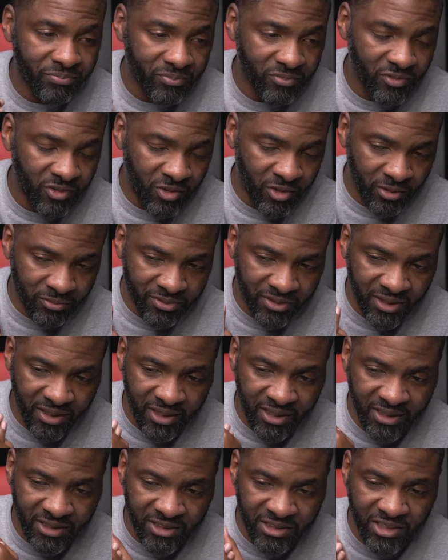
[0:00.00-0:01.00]
You know what I'm
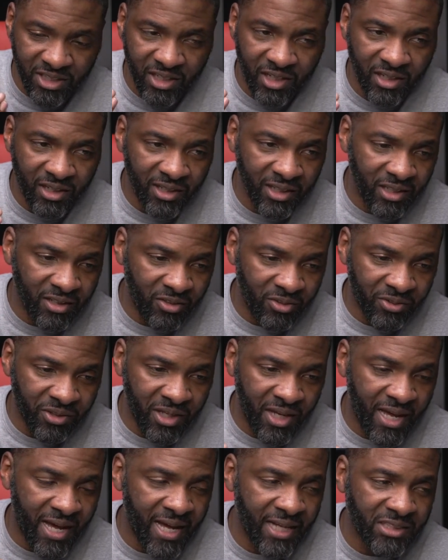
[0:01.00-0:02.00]
saying? Share the link on your
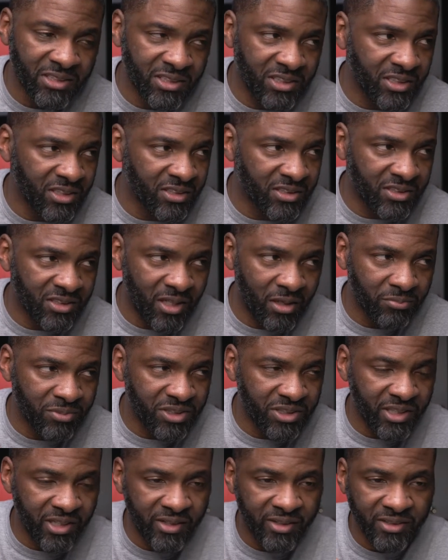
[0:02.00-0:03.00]
IG or something.
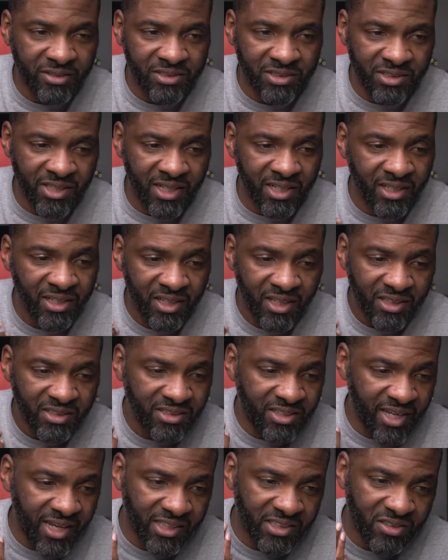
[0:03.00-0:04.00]
Share it. Send it.
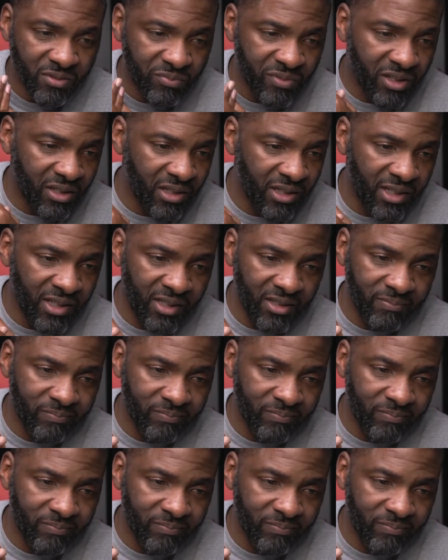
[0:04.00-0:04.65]
Text them the link.